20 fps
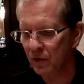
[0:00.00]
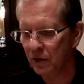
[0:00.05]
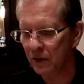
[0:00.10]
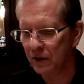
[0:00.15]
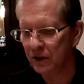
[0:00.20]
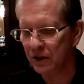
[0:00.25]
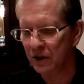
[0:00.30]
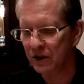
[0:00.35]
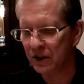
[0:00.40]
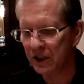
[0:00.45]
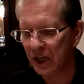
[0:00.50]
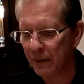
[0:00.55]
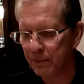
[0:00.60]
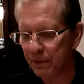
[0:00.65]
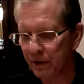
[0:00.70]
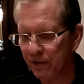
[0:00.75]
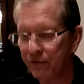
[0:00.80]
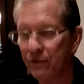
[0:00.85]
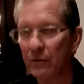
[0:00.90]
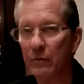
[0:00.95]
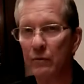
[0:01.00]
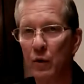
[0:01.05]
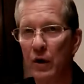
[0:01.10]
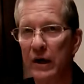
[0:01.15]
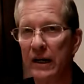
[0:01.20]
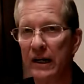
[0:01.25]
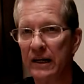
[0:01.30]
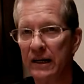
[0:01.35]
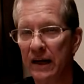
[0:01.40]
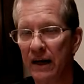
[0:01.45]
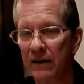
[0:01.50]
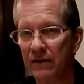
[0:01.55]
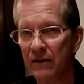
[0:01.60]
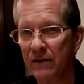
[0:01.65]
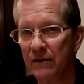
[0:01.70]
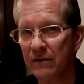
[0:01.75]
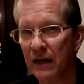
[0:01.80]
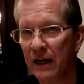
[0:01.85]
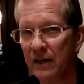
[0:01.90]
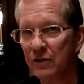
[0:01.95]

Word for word: worlds are separate from one another,